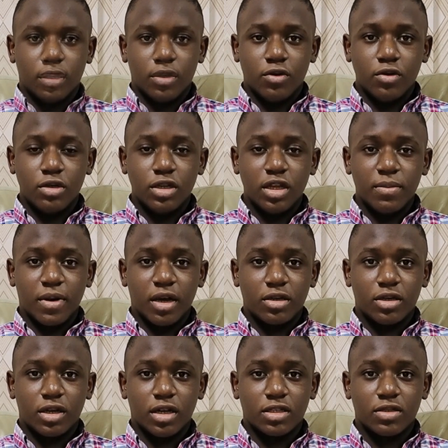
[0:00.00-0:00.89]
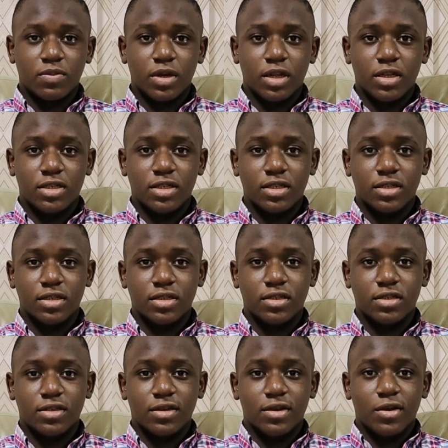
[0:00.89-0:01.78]
A good name attracts
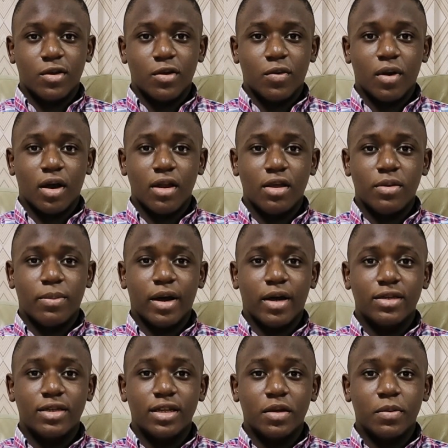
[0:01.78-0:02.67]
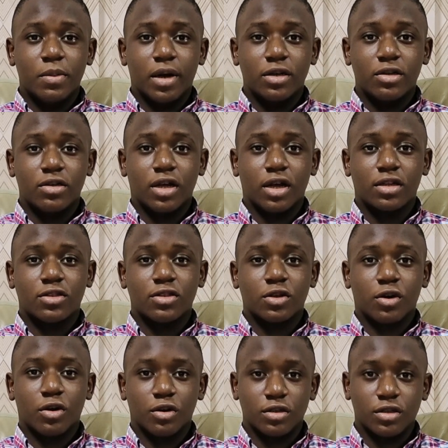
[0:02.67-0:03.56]
blessings, while a bad name
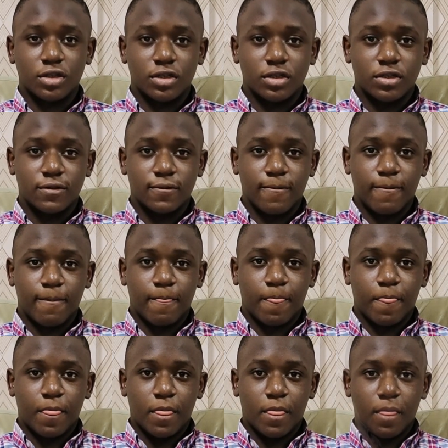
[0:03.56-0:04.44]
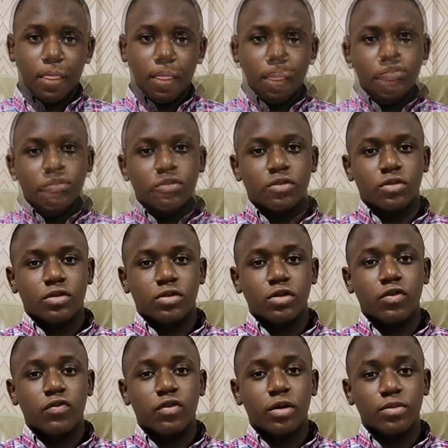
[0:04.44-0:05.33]
attracts curse.
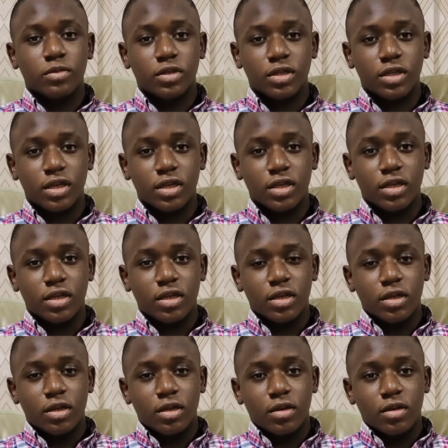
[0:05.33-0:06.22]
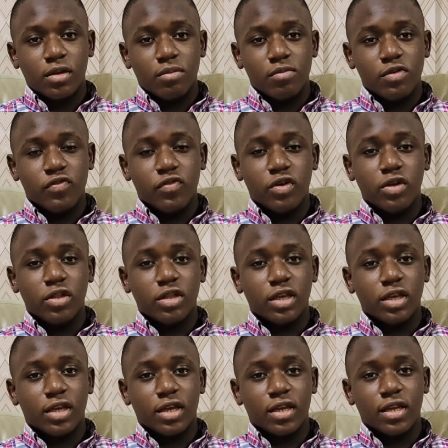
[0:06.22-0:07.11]
So from today, before you
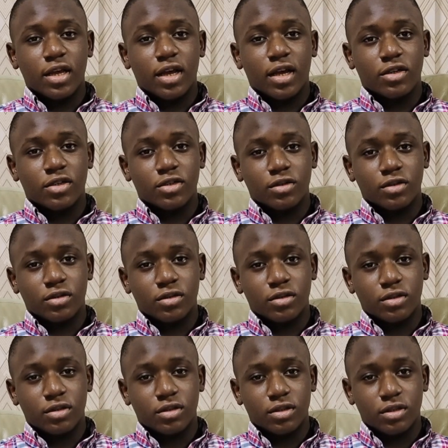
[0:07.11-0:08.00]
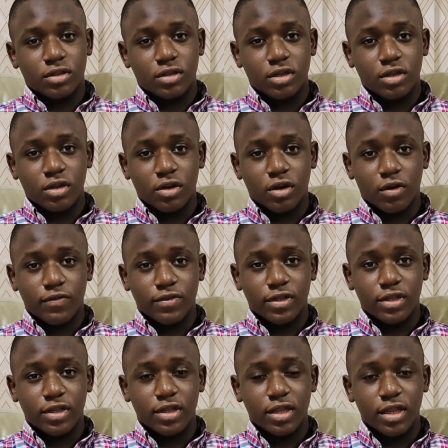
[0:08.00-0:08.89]
take any action, think of
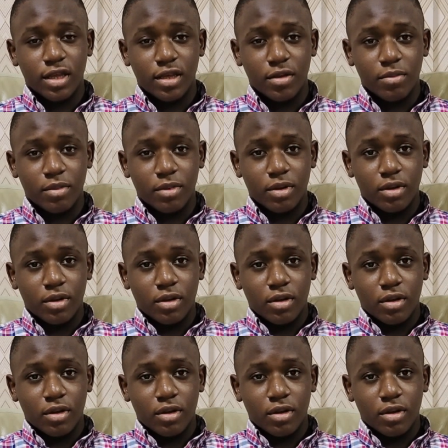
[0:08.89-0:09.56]
the name